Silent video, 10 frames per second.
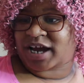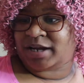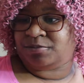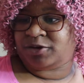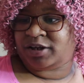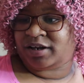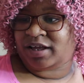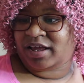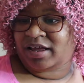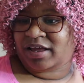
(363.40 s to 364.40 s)
hybrid,
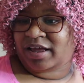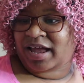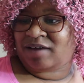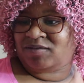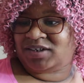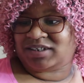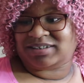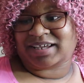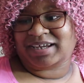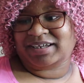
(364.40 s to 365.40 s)
haven't
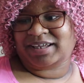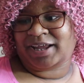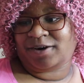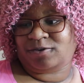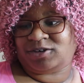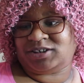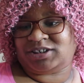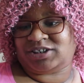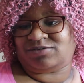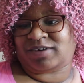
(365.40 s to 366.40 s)
decided yet, or
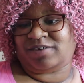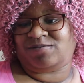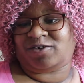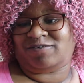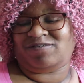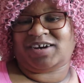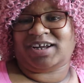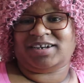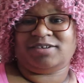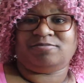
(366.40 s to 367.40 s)
just write for
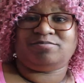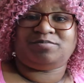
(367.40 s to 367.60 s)
fun?